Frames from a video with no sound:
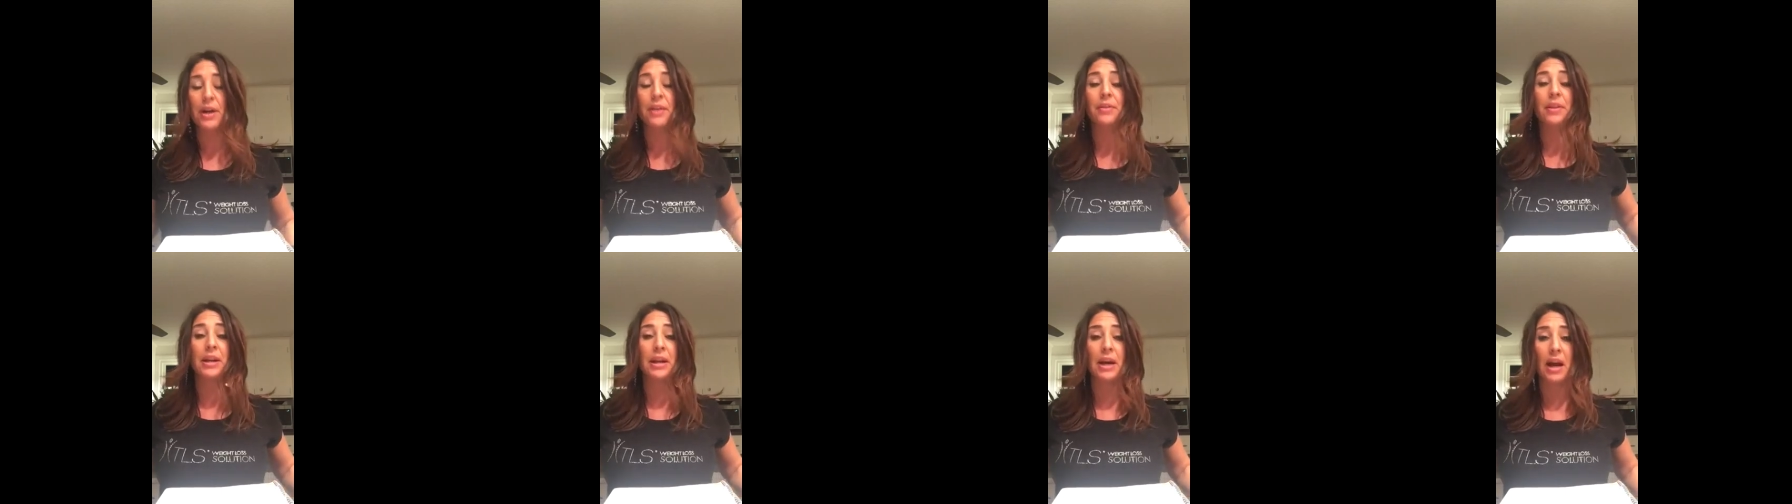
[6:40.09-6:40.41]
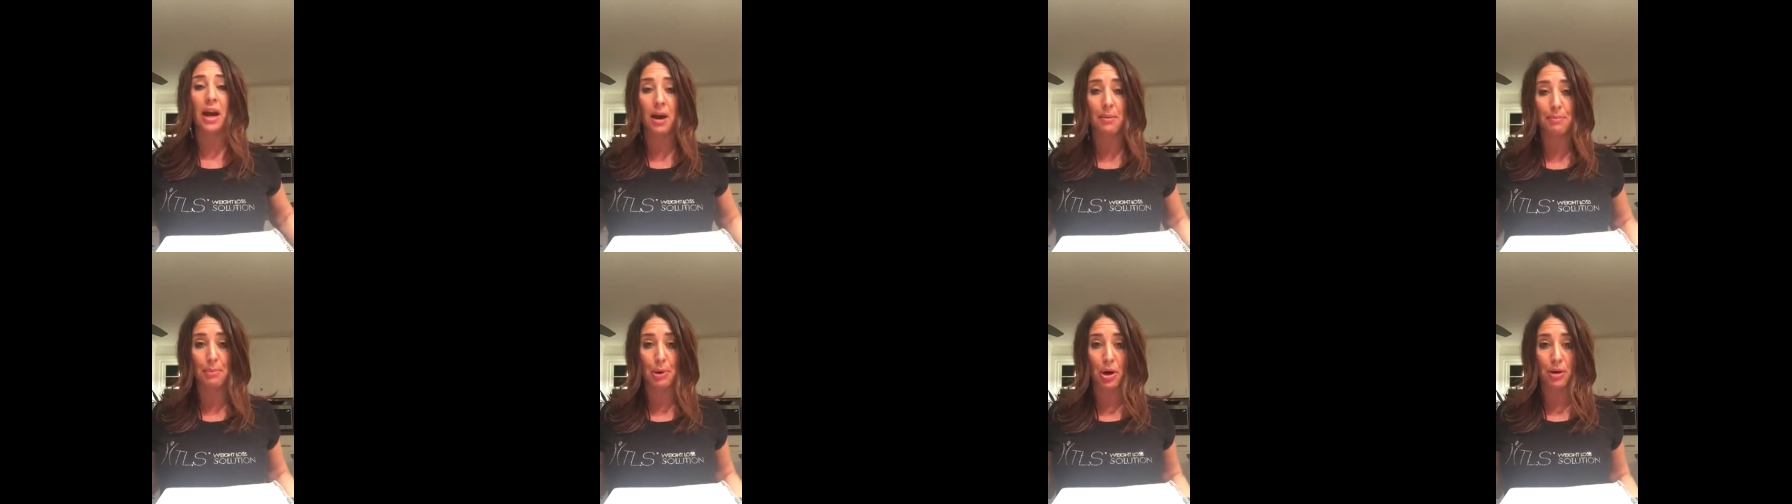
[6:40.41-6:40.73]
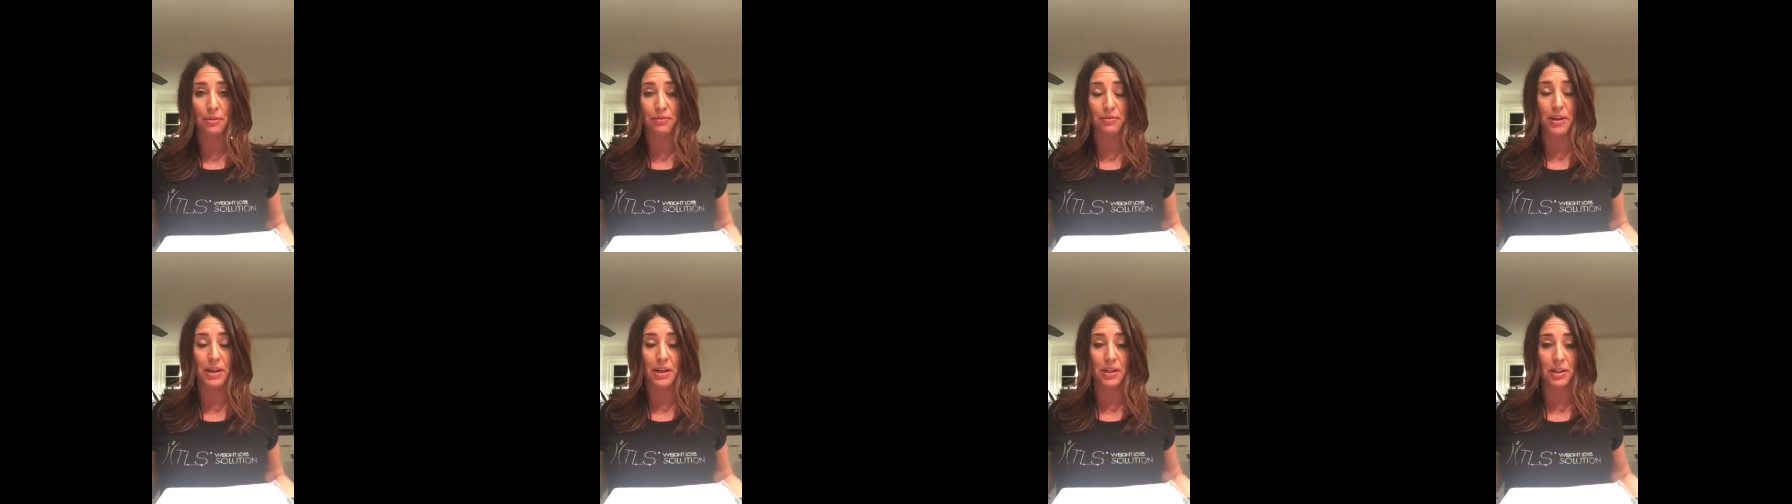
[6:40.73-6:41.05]
and then hop
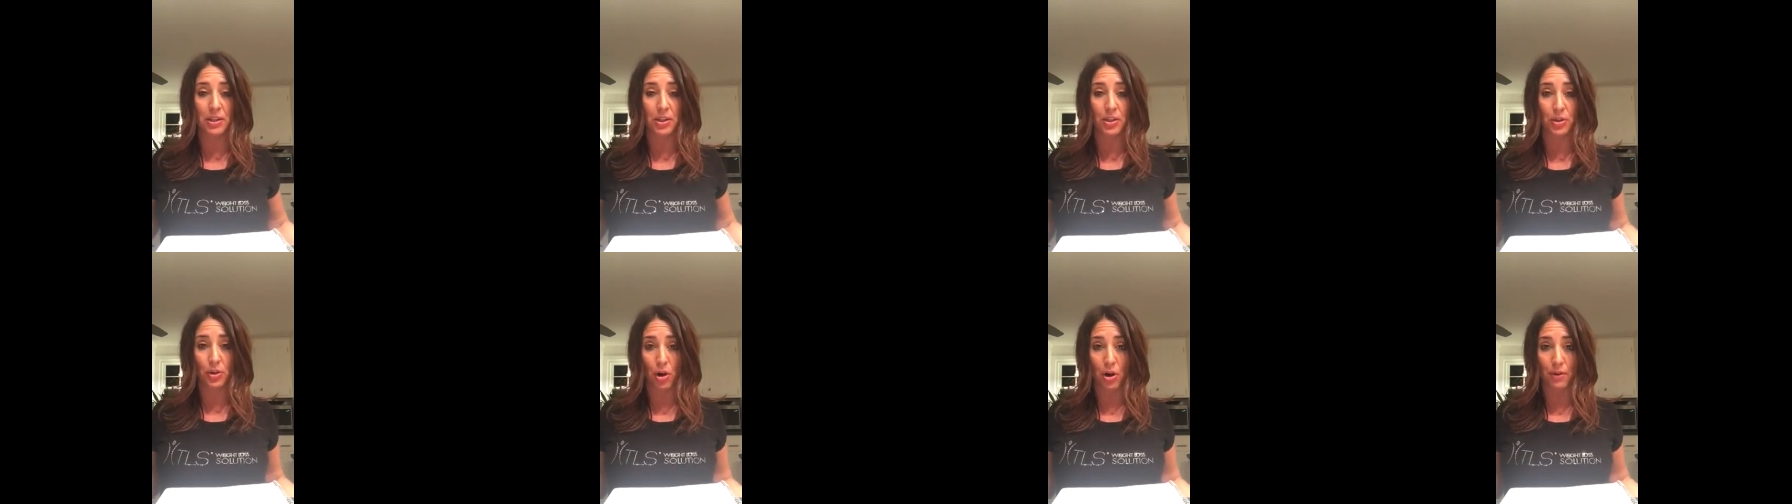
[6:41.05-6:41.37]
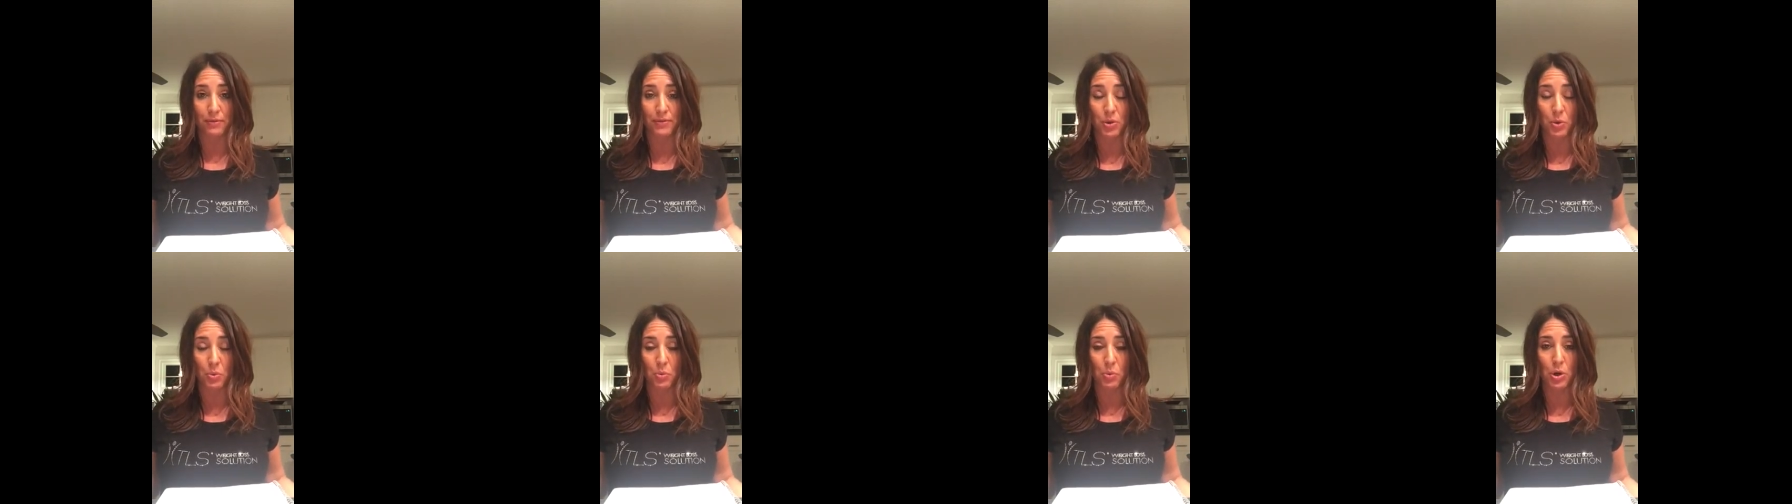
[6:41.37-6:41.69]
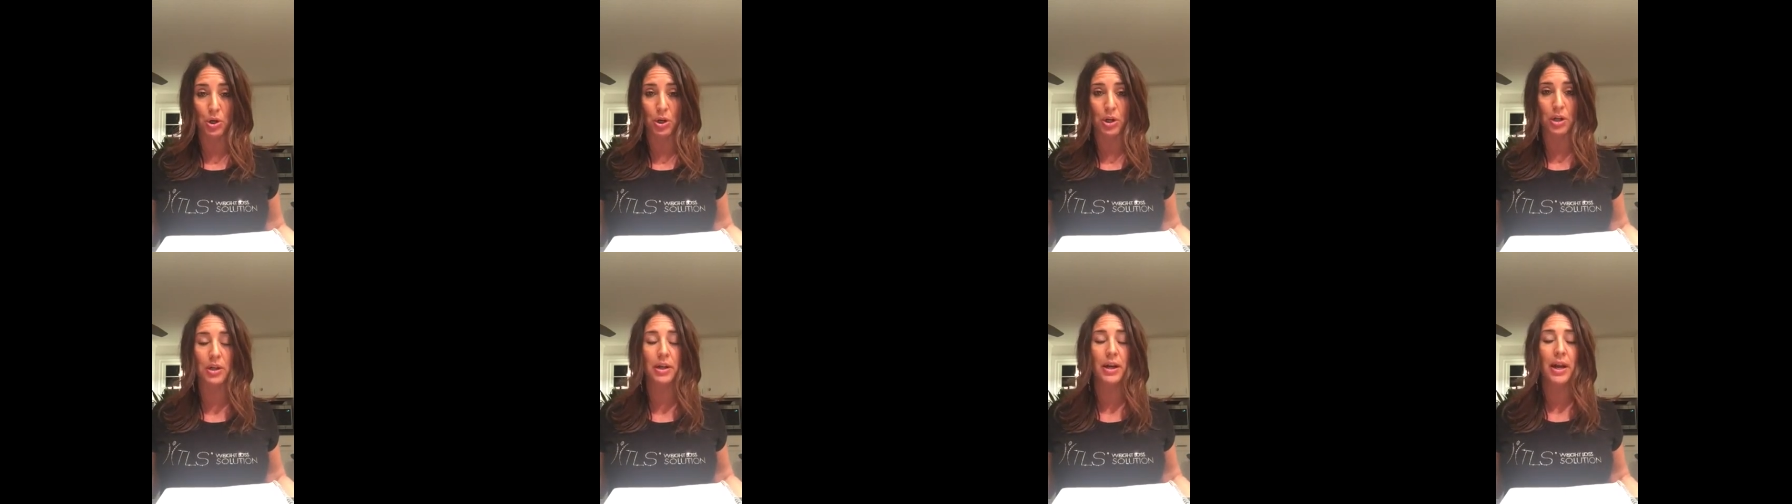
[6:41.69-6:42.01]
off and you're off to
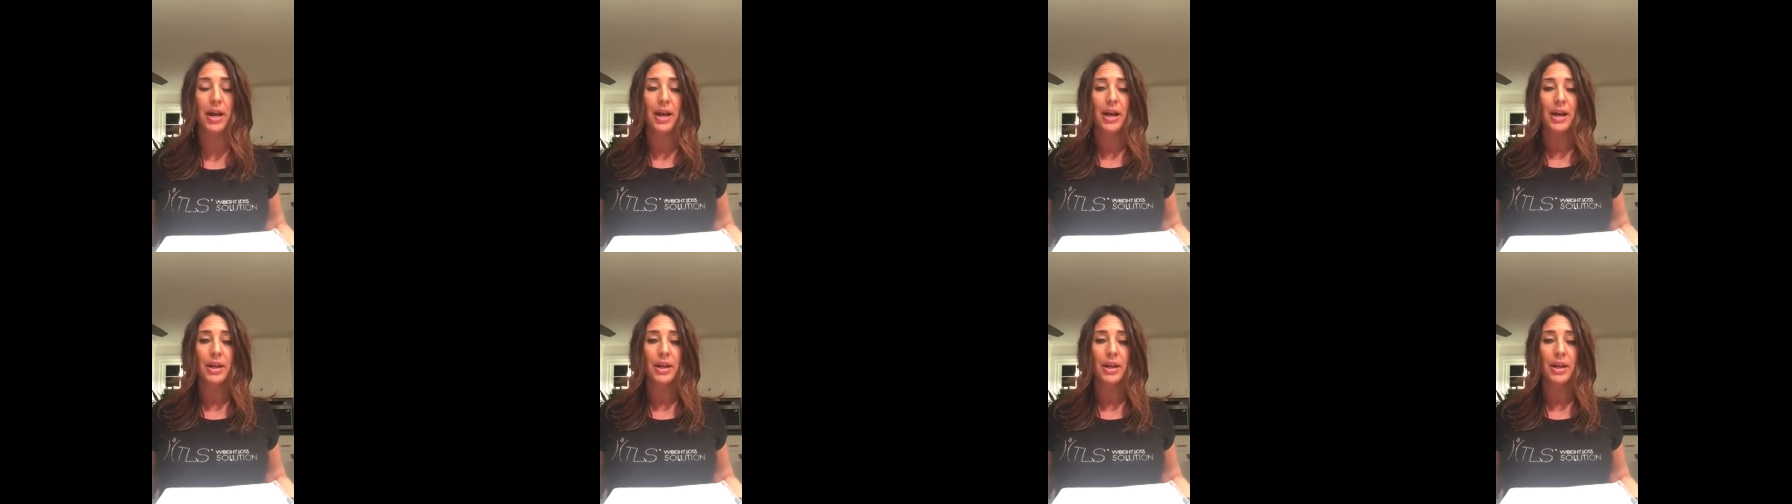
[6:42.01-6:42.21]
work.